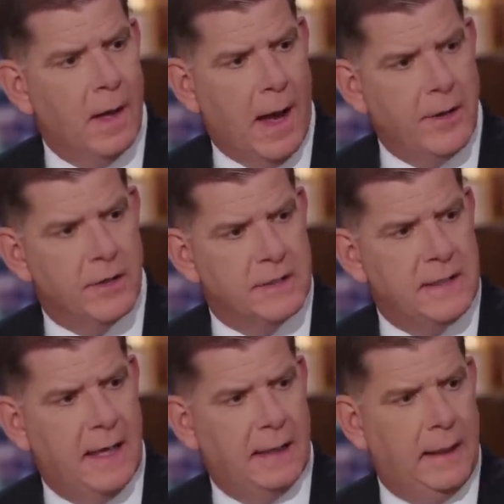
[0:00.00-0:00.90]

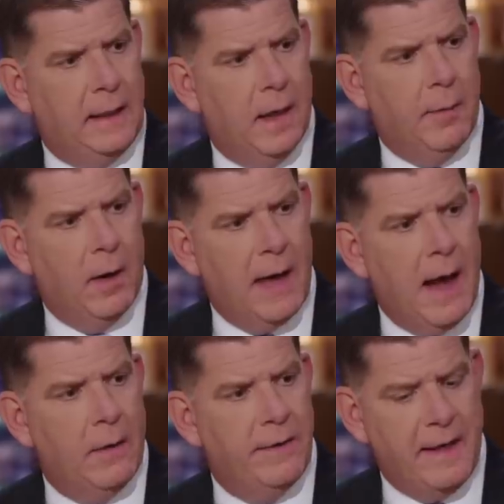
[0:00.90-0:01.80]
understanding about
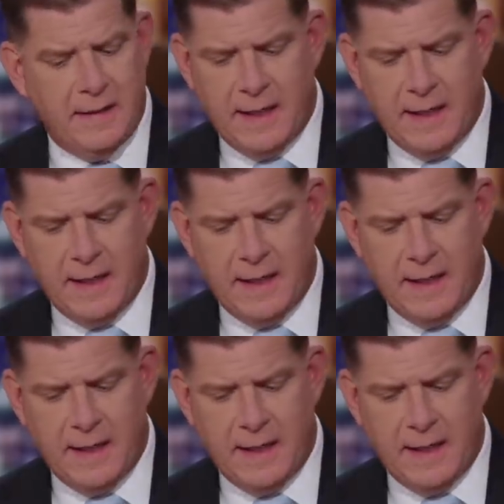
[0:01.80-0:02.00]
how they,